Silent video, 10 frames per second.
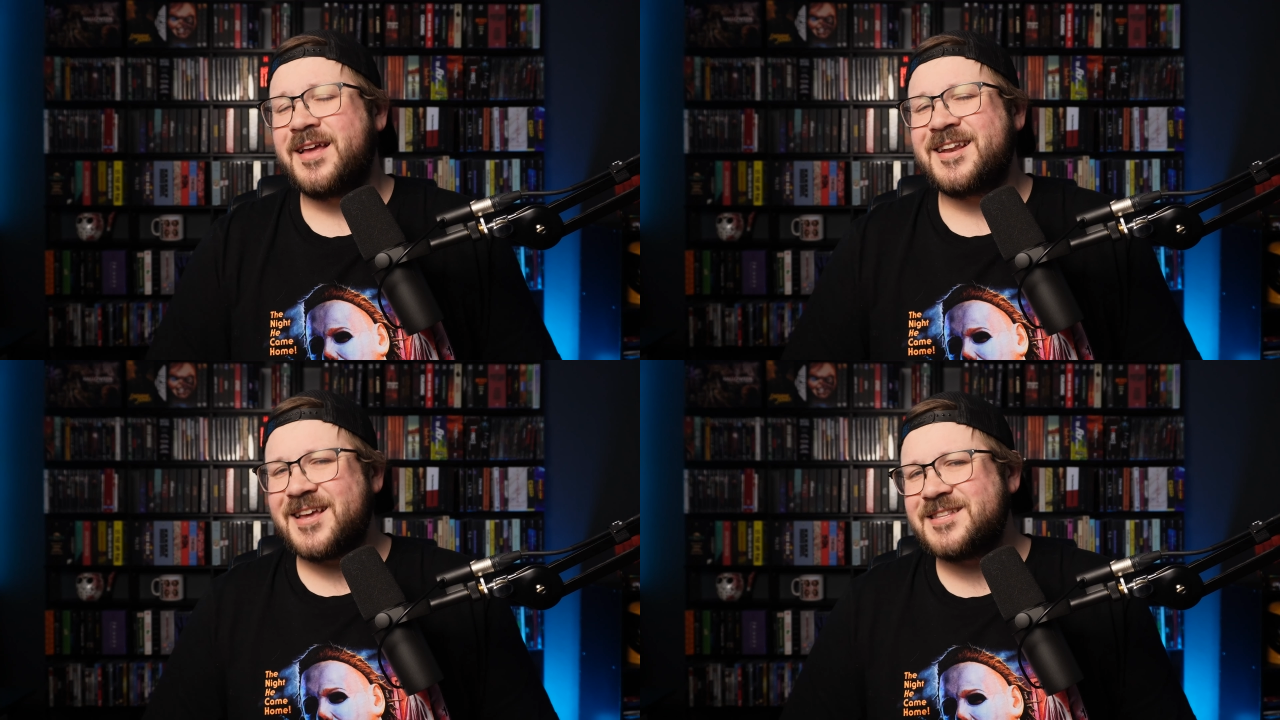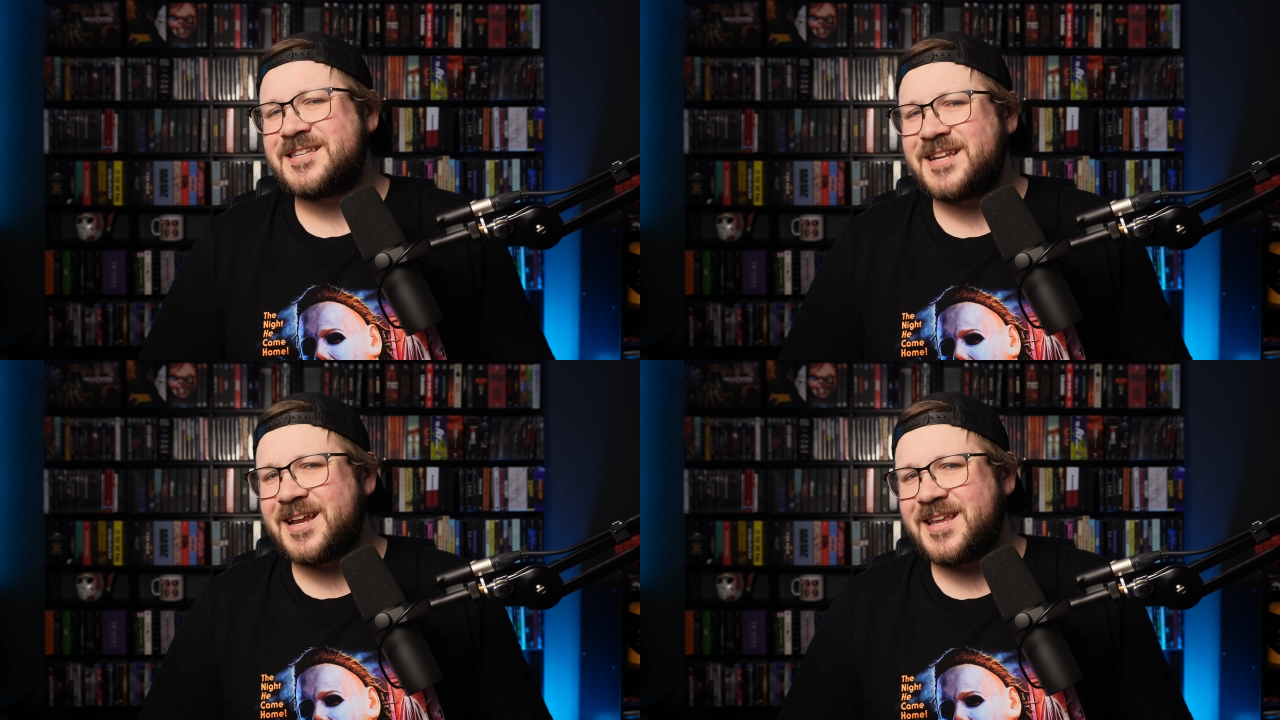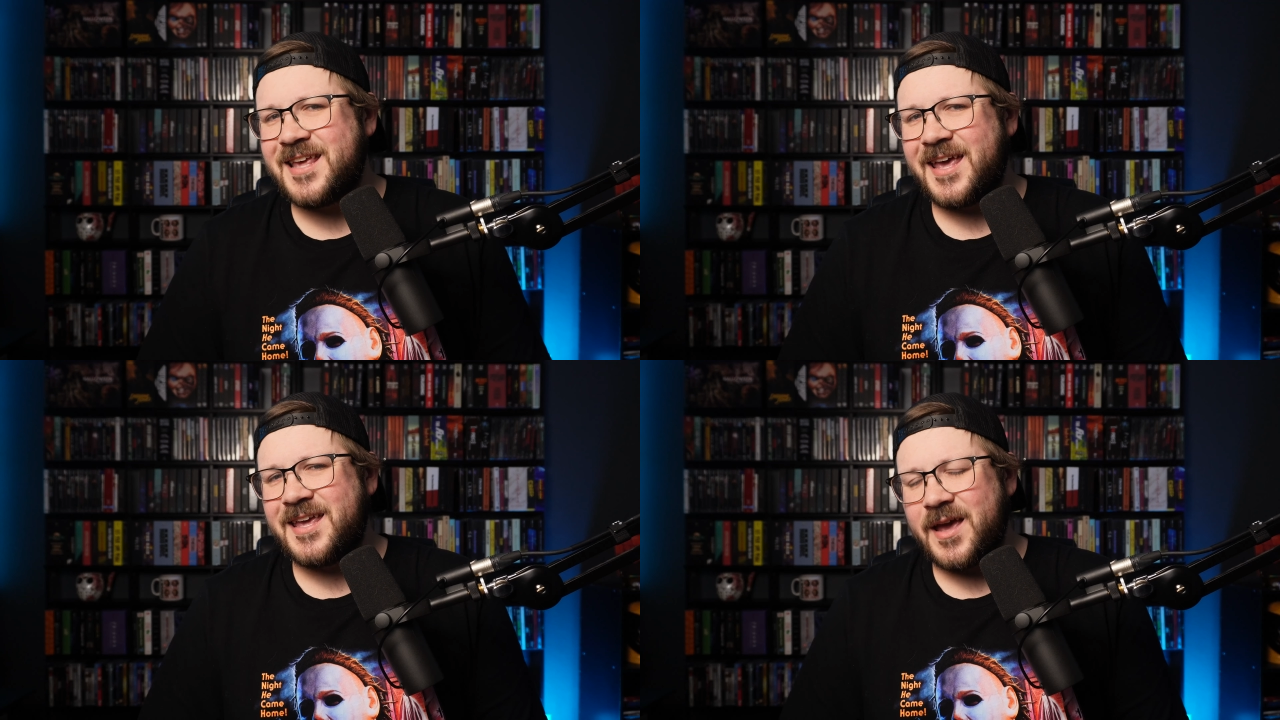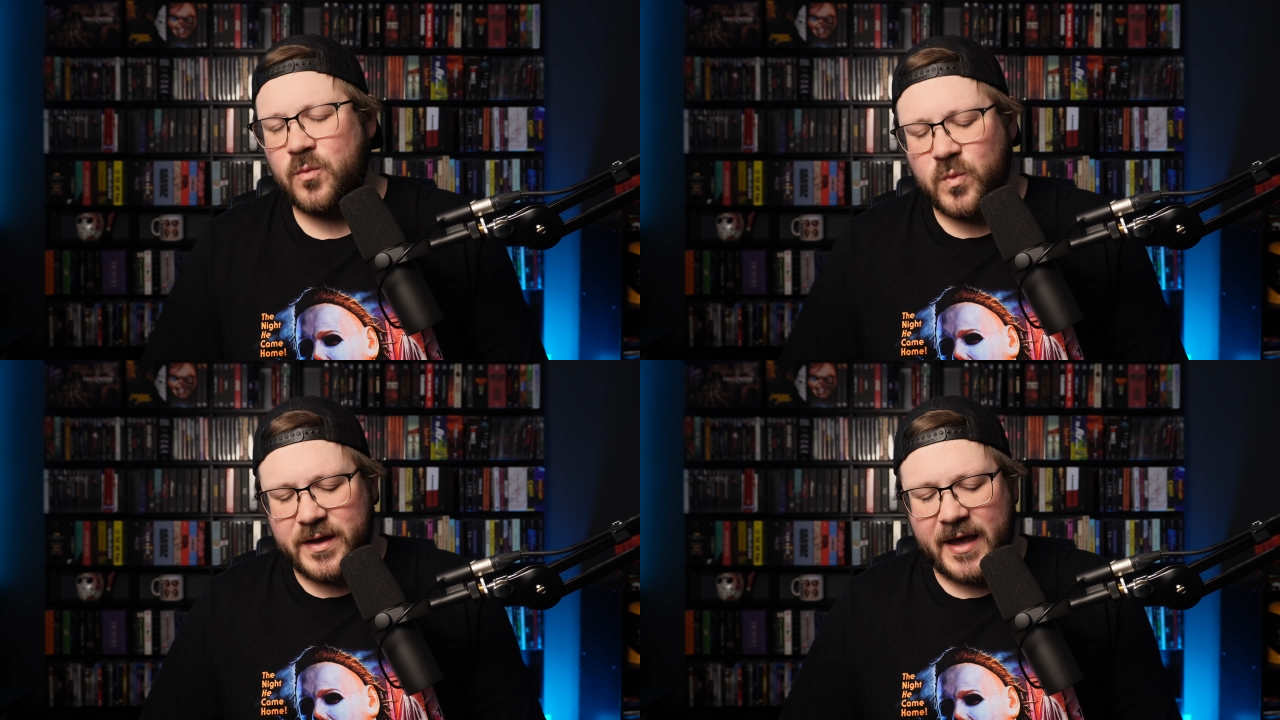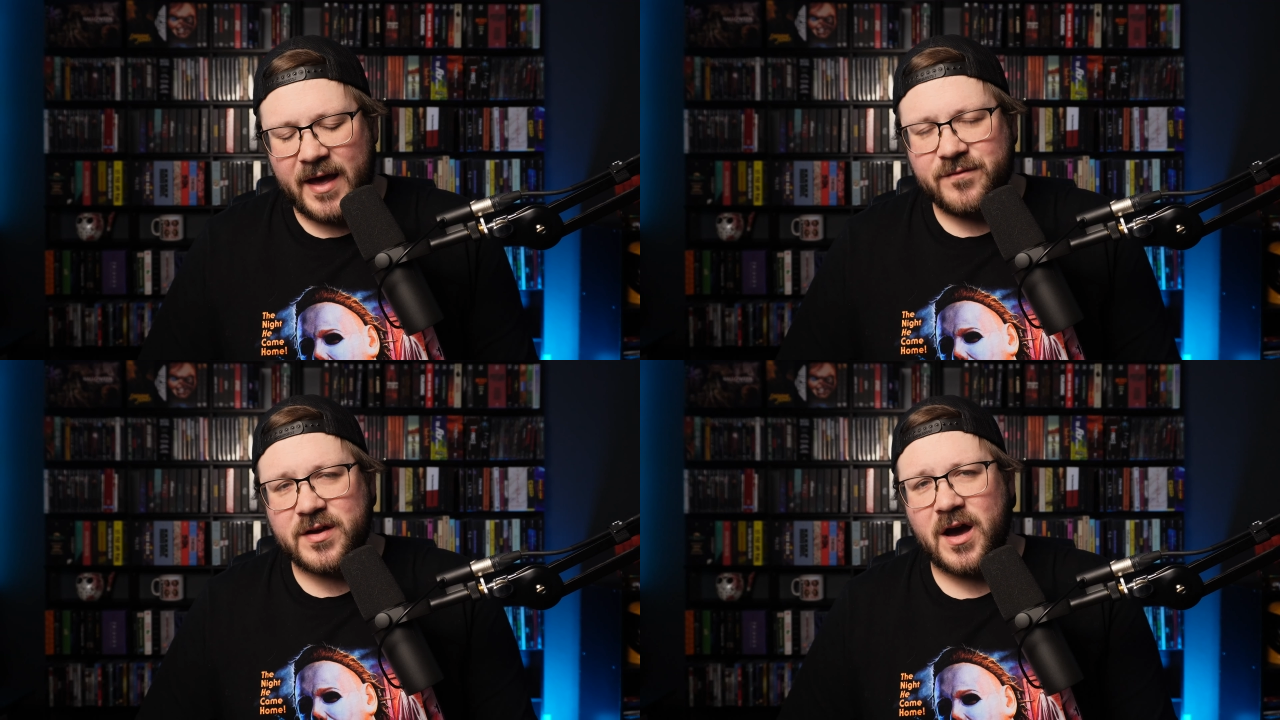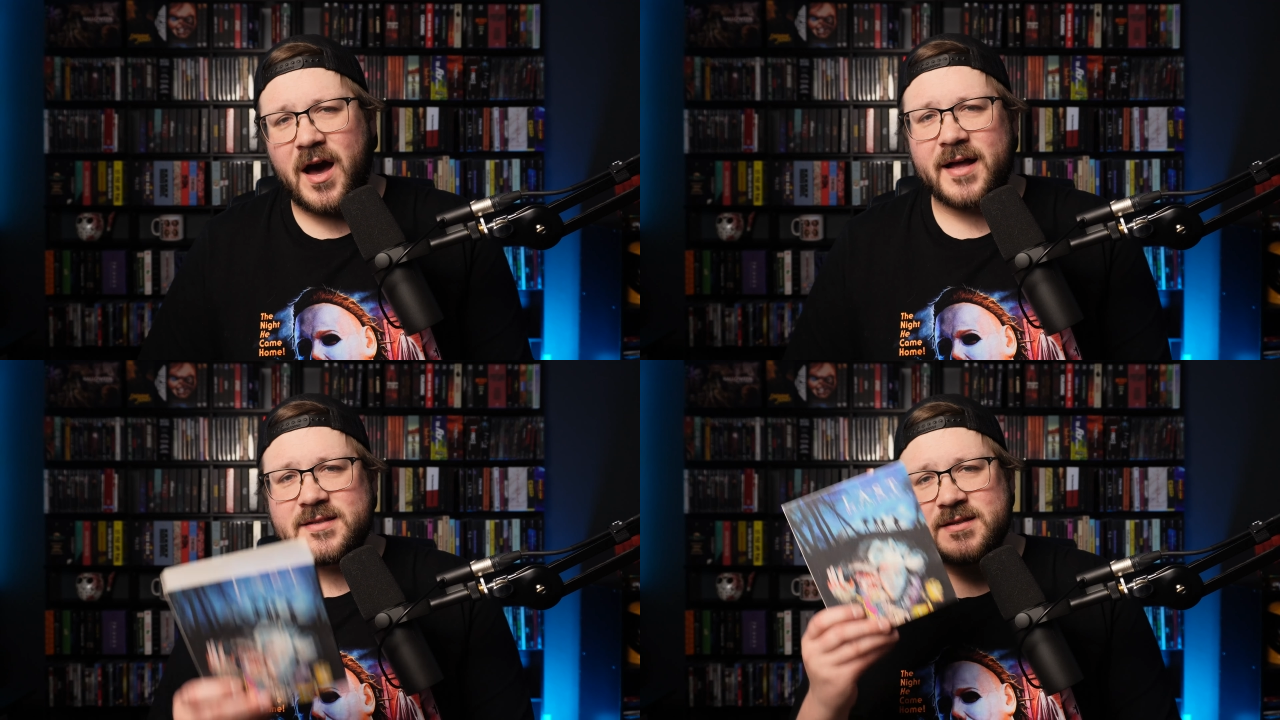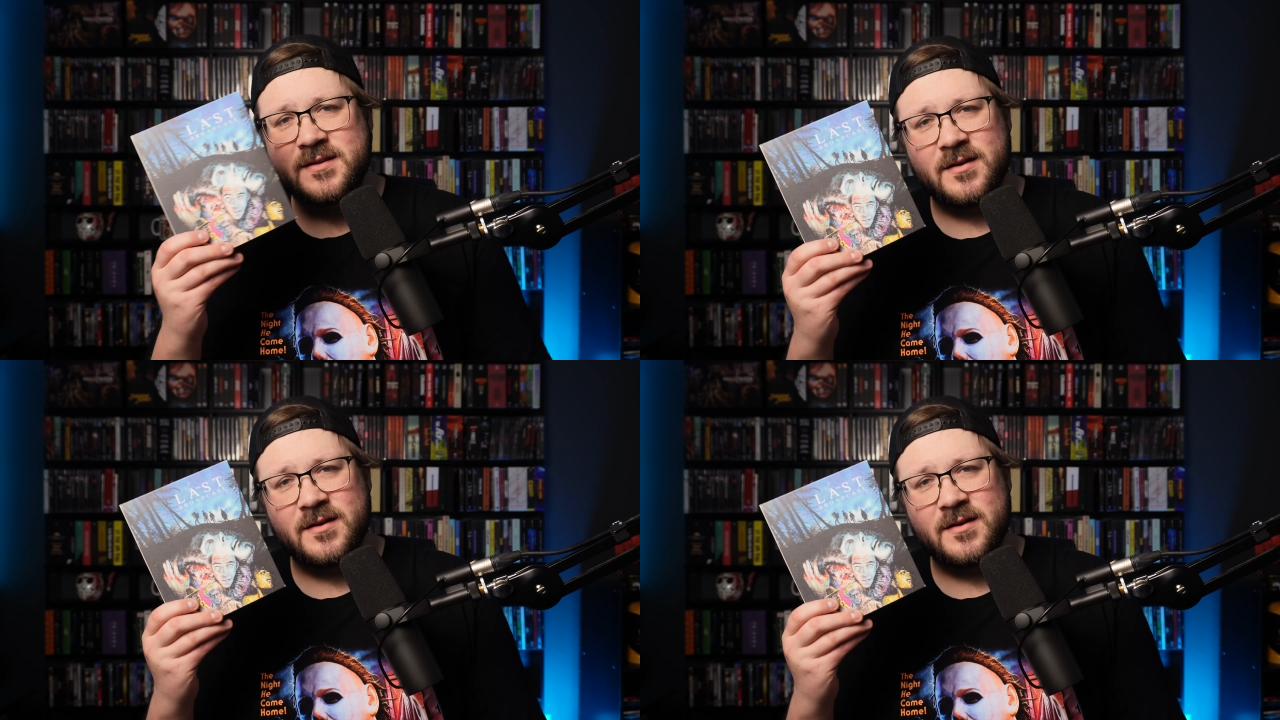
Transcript: 1998, and we have got